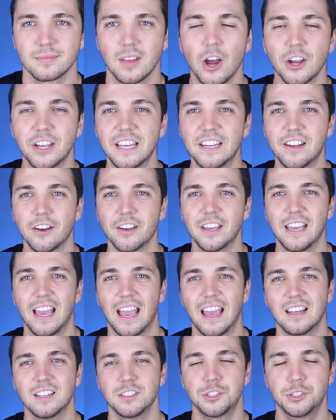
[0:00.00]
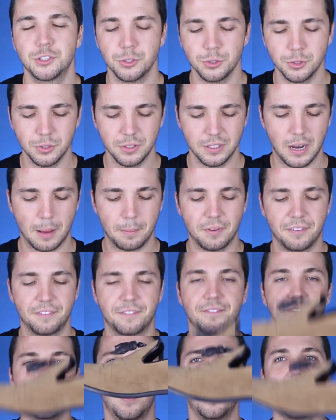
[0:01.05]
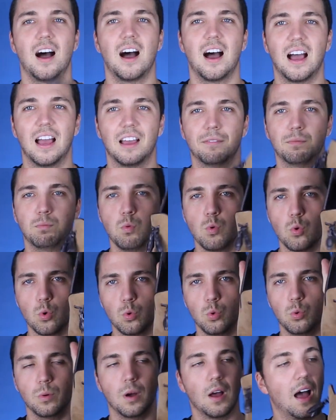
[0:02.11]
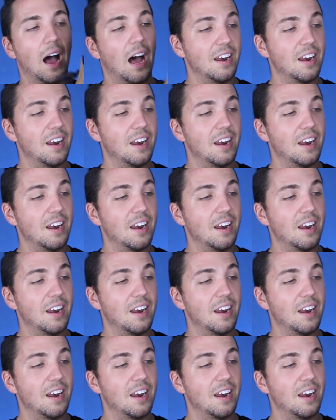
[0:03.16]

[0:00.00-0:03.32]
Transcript: Okie dokie, and shoe number five. Woo!